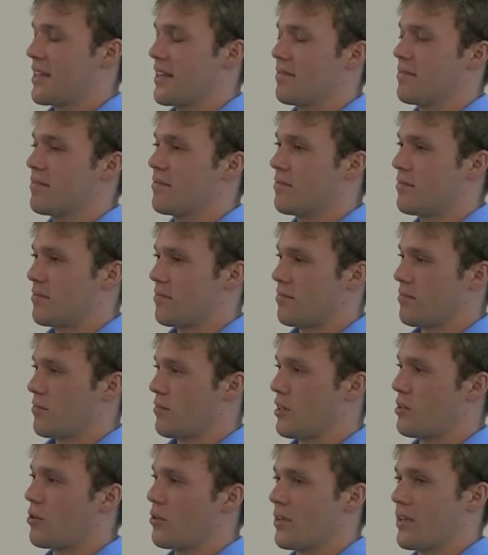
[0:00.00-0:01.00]
They've
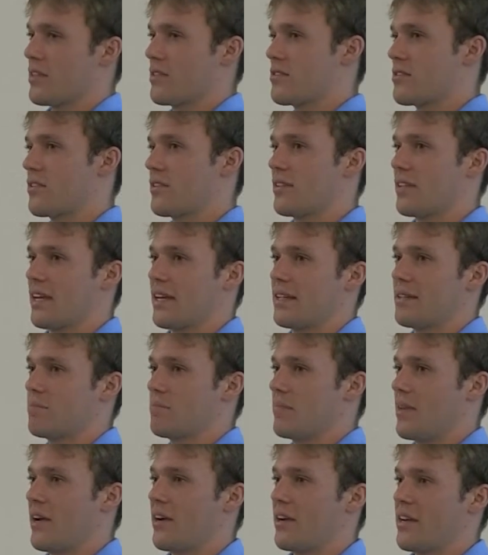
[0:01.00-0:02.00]
recorded in certain like
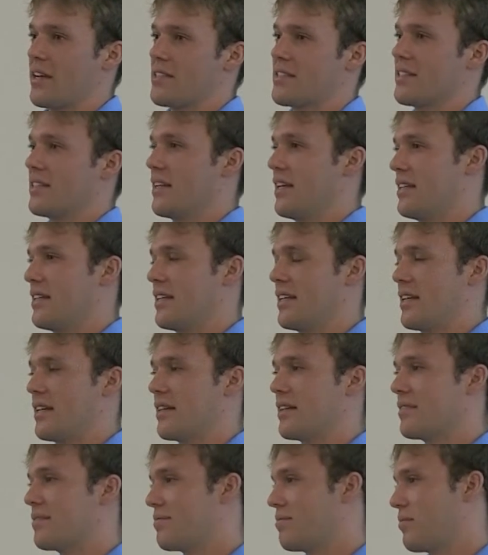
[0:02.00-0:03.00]
areas in
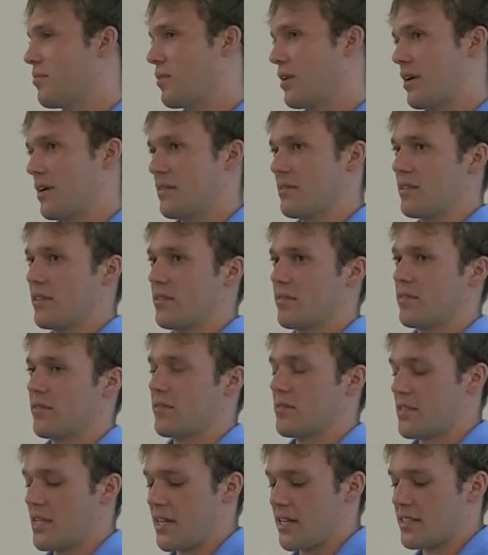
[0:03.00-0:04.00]
India where
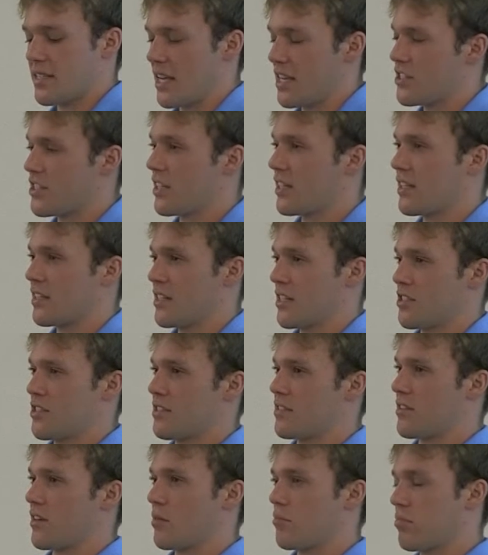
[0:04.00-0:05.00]
sanitation
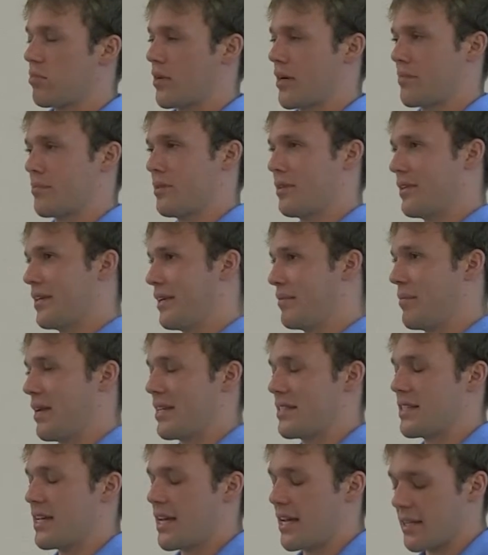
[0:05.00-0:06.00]
conditions aren't properly
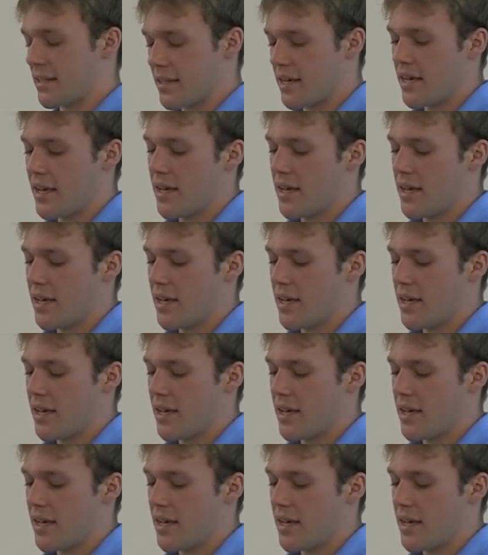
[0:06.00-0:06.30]
maintained.